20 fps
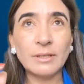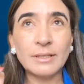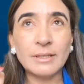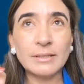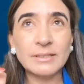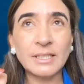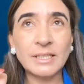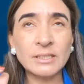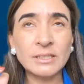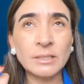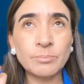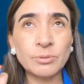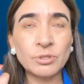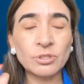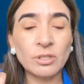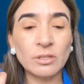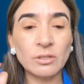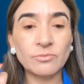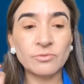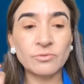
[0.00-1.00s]

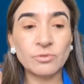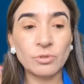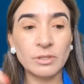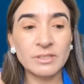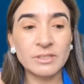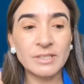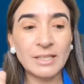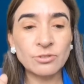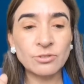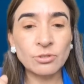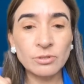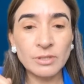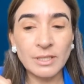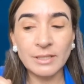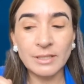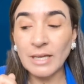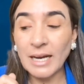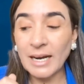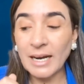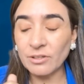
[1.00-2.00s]
60% of transactions
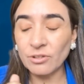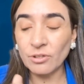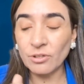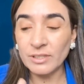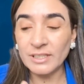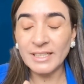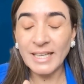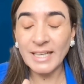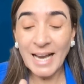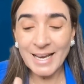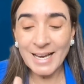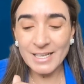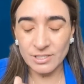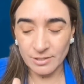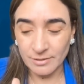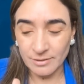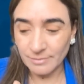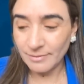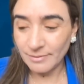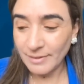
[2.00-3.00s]
are done in cash
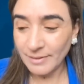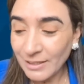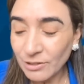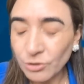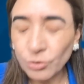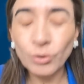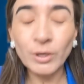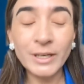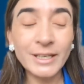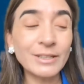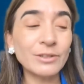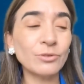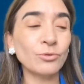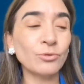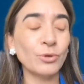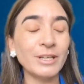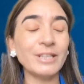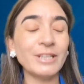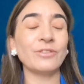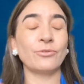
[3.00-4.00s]
in
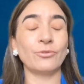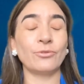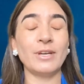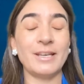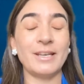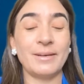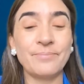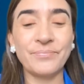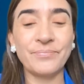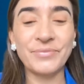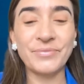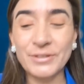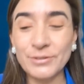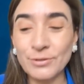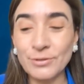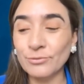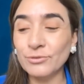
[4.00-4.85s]
2023. So